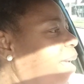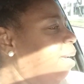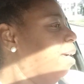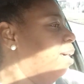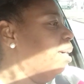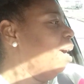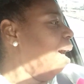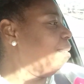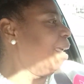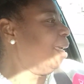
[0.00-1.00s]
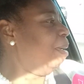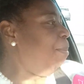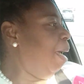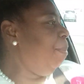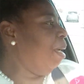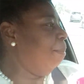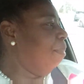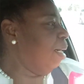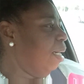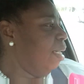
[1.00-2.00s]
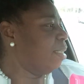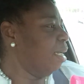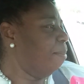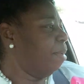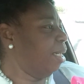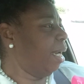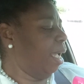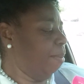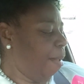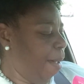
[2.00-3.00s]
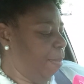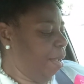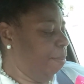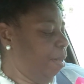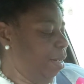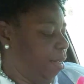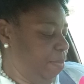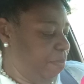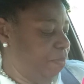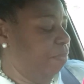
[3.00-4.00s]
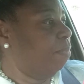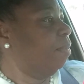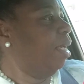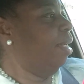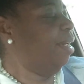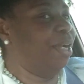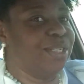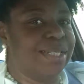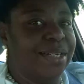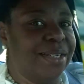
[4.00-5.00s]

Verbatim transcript: think I think he may be a month. Is he a month now? He might be a month. And there's little